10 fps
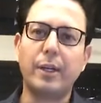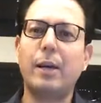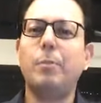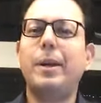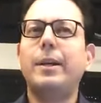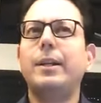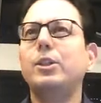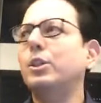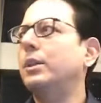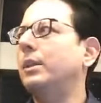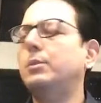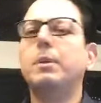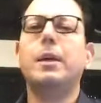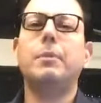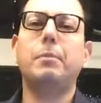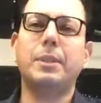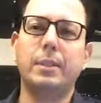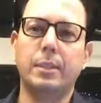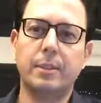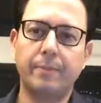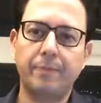Now meditation has become a business.